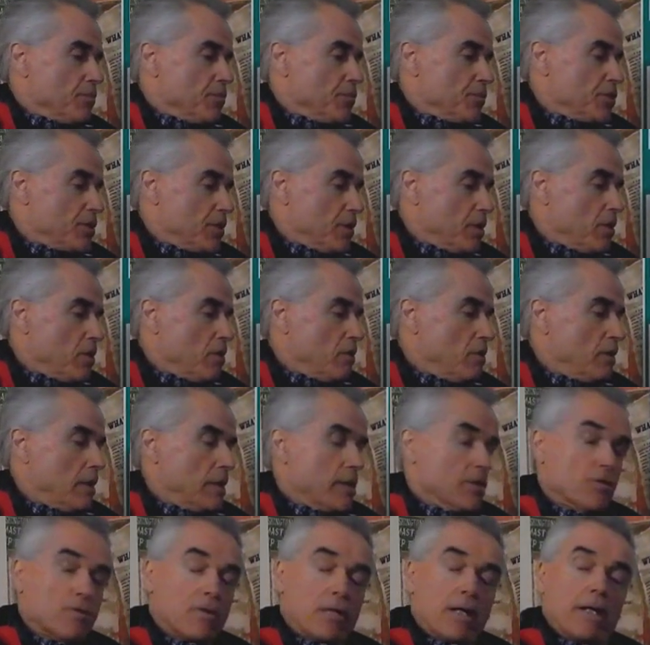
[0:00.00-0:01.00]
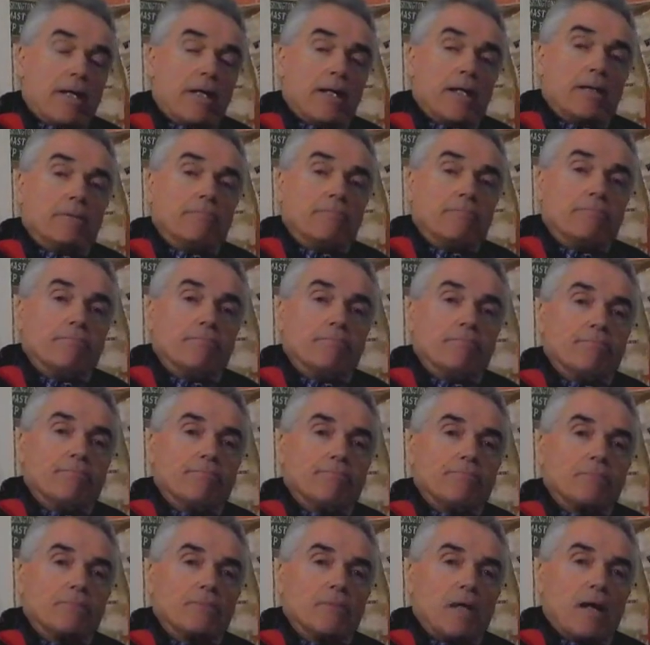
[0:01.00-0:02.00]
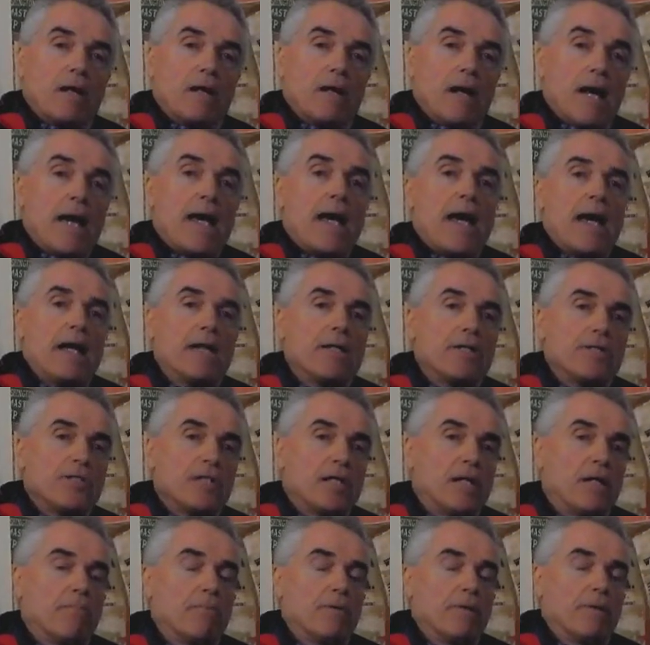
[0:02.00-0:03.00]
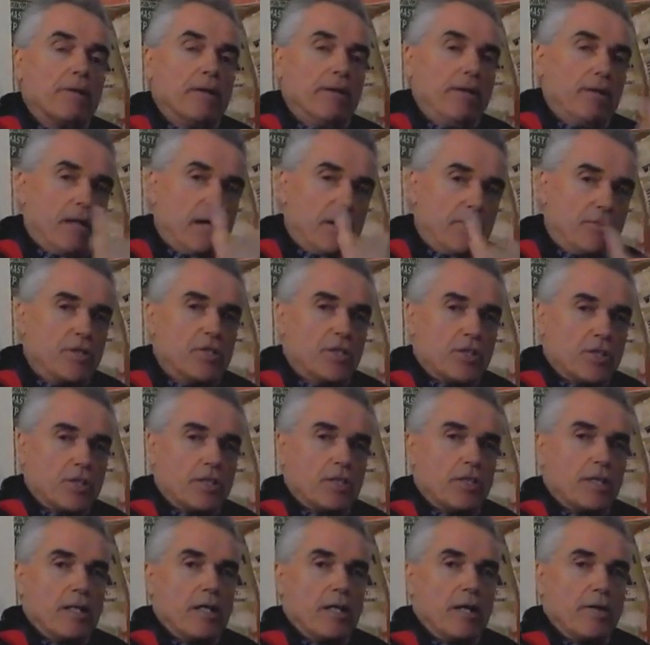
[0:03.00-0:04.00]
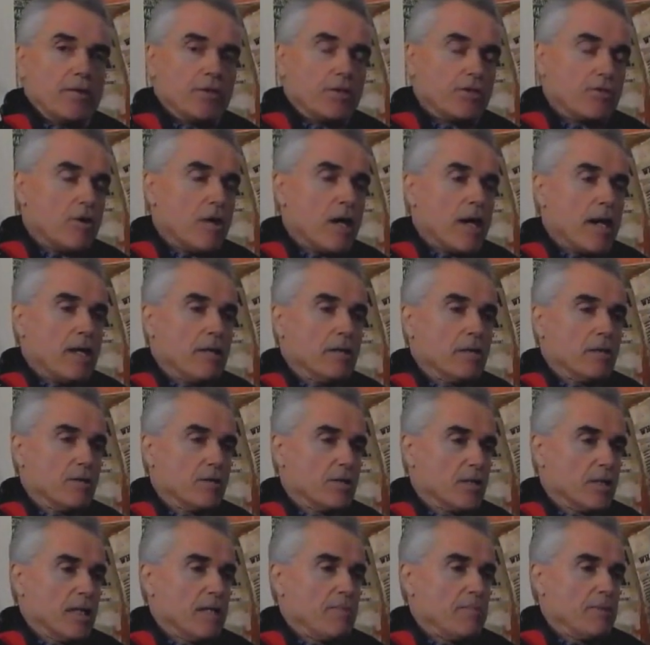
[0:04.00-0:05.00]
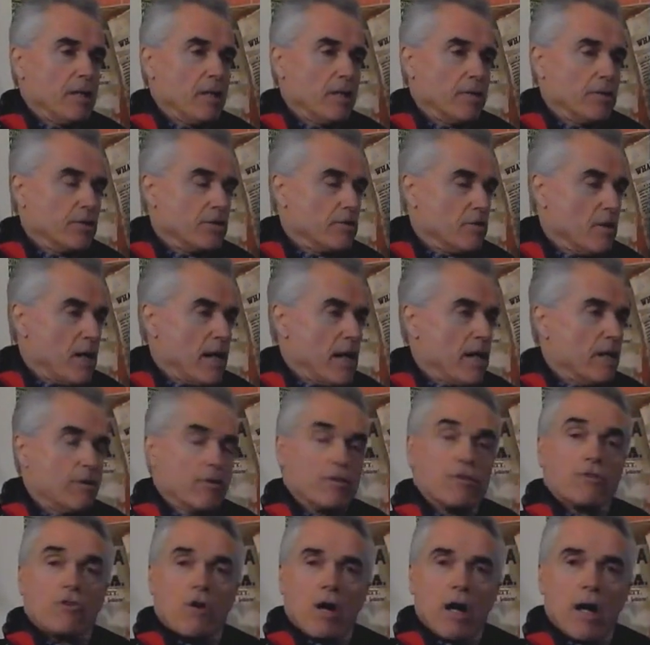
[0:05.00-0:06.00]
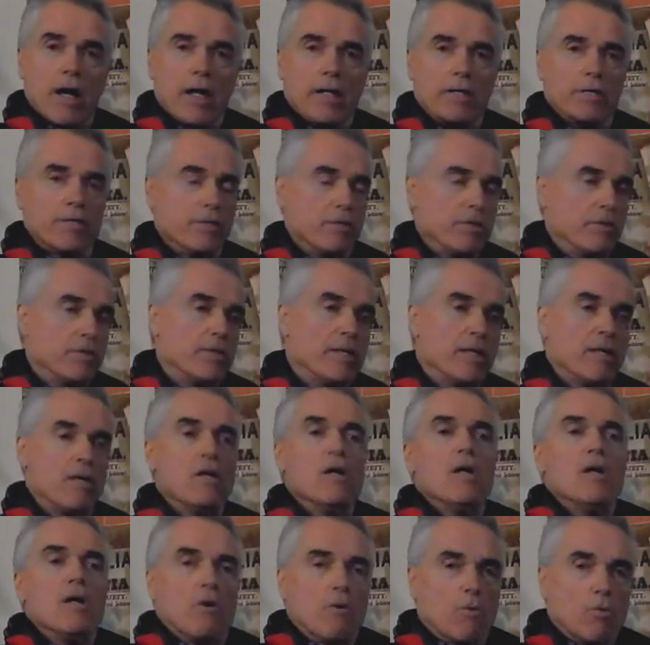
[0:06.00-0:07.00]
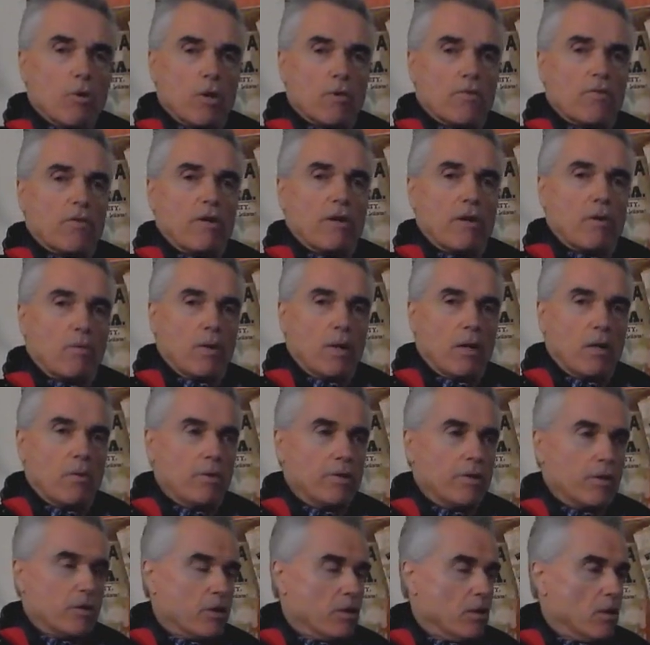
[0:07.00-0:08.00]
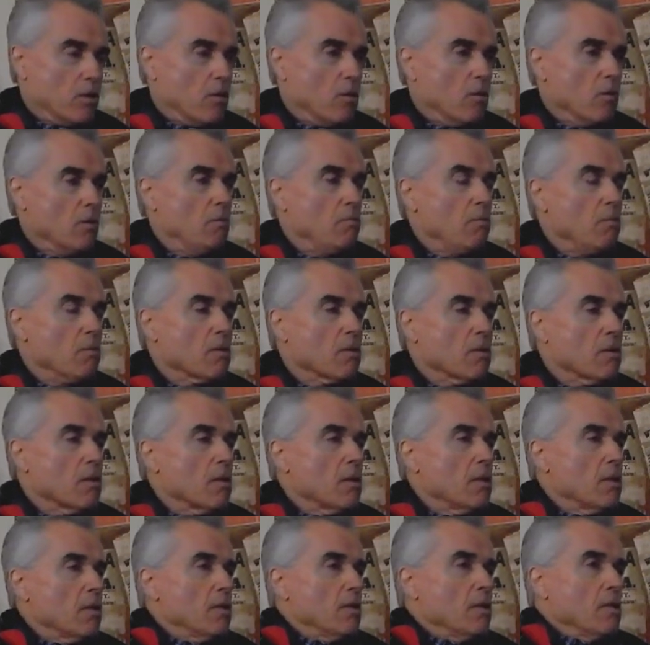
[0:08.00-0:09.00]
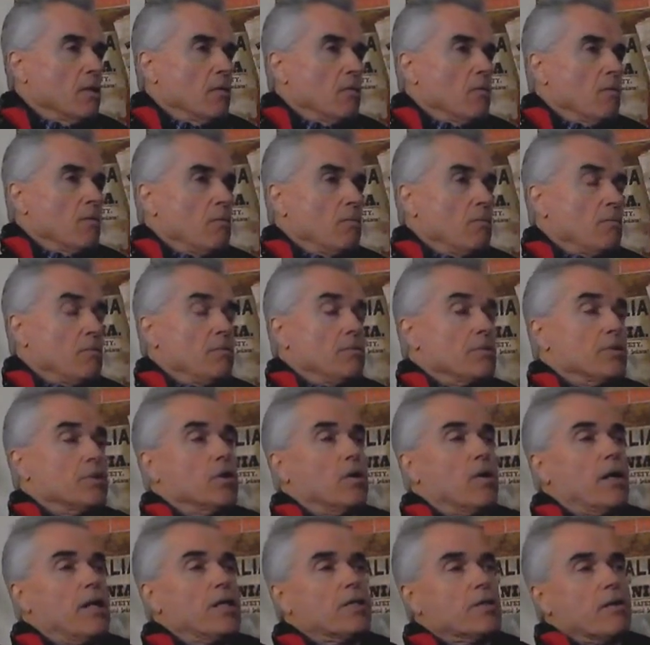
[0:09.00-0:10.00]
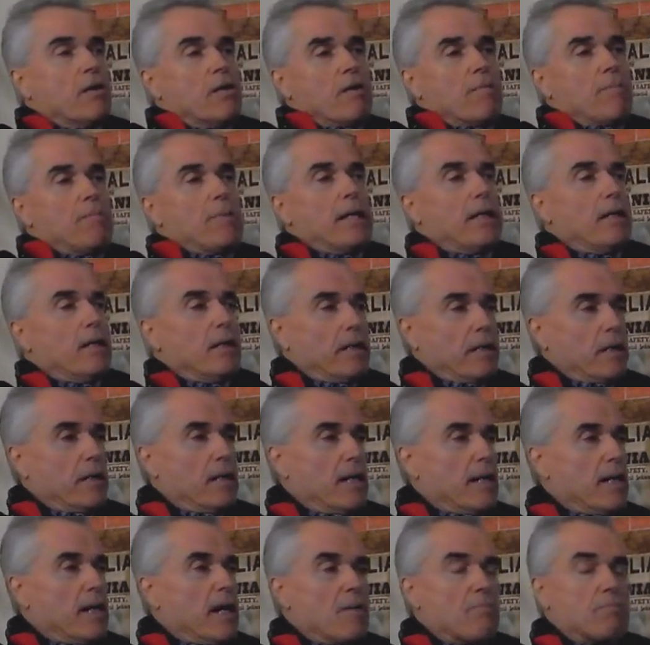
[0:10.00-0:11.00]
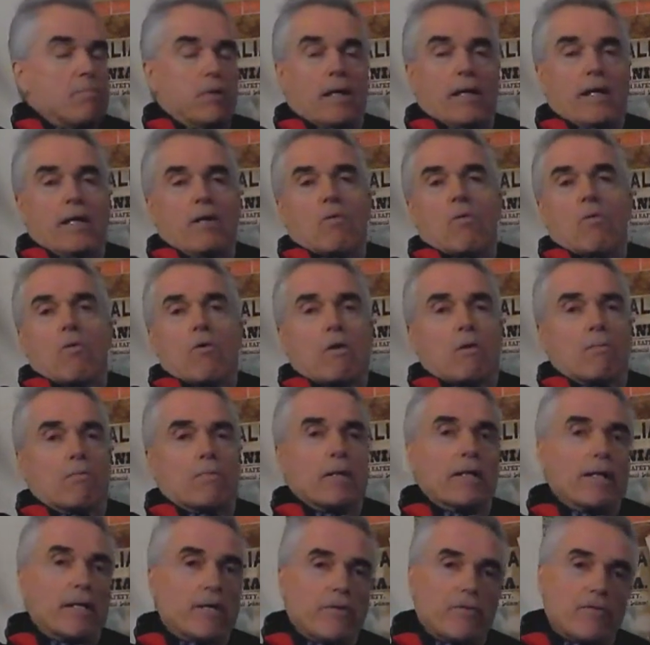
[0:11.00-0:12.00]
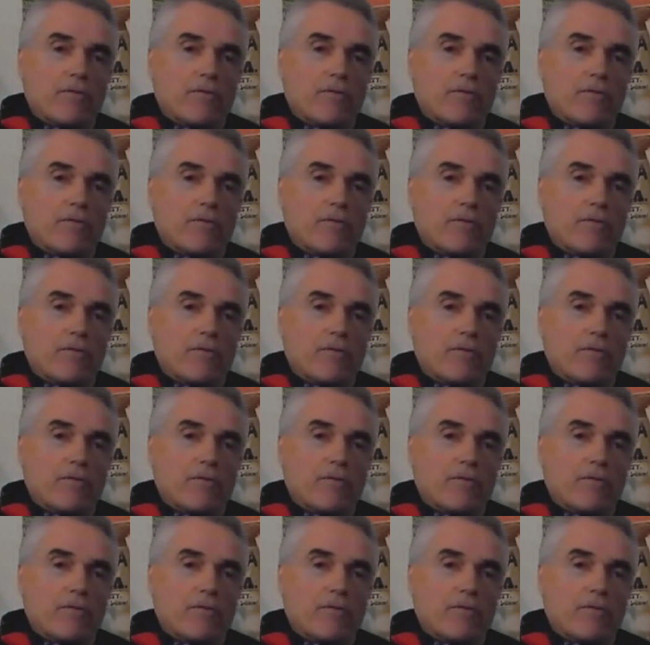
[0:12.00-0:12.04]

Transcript: So that's what I did. I hadn't set up a, you know, I was just sitting on the trike, sleeping on the trike, or trying to. It doesn't work very well when you're cold. So I started pedaling. I got plenty warm, plenty